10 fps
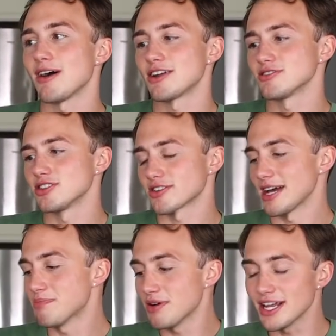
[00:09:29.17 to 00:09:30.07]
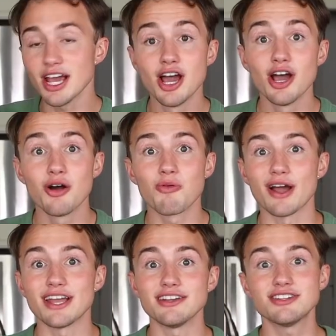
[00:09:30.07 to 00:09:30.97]
Water's look.
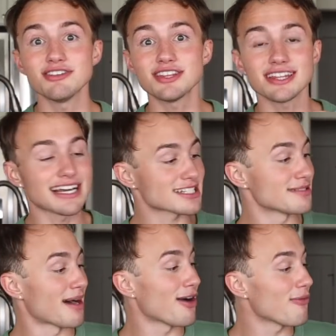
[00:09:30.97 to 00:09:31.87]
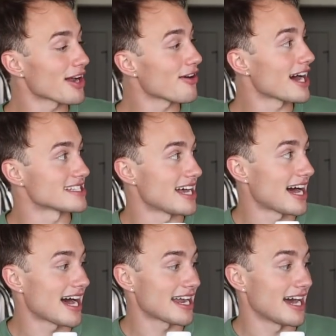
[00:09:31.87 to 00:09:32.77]
Wait, do you think that Smart Water has
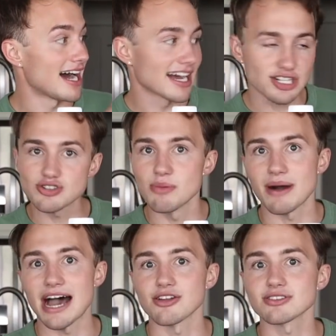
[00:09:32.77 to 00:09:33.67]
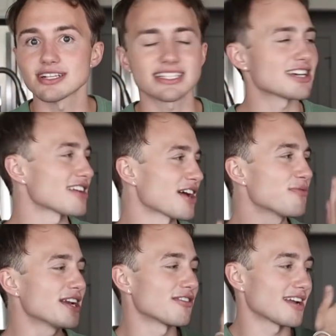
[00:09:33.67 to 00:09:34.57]
had extra bottles? Because they're like,
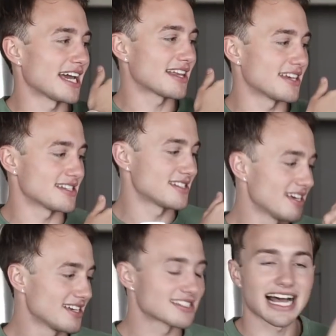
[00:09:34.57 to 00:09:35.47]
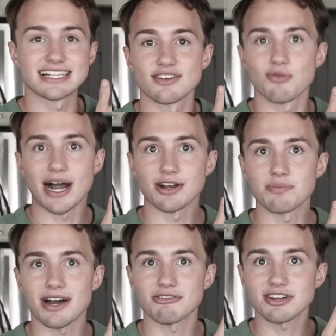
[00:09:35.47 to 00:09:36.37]
we don't like this size of water
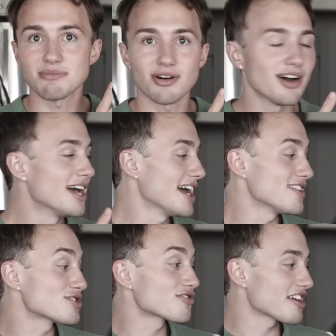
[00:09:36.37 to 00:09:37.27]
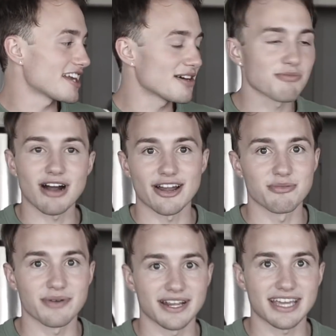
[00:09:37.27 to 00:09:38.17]
bottle anymore. And this random
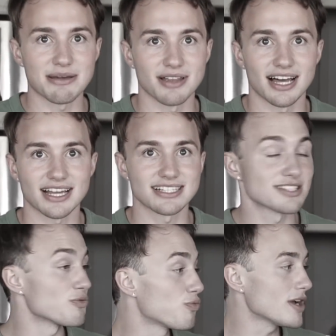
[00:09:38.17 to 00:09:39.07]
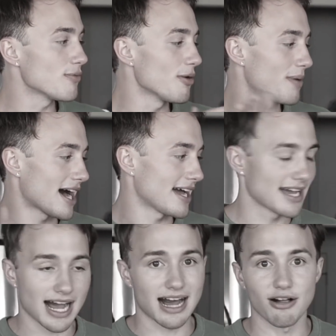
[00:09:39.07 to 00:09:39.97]
water brand came along and says, we will buy
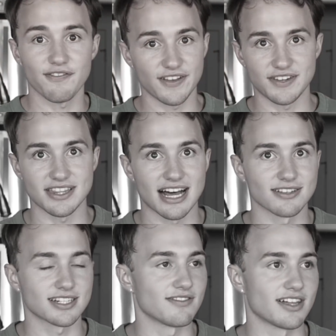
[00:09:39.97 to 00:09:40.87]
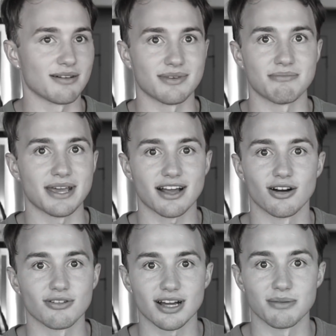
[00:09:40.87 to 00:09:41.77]
all 50,000 of them and make our own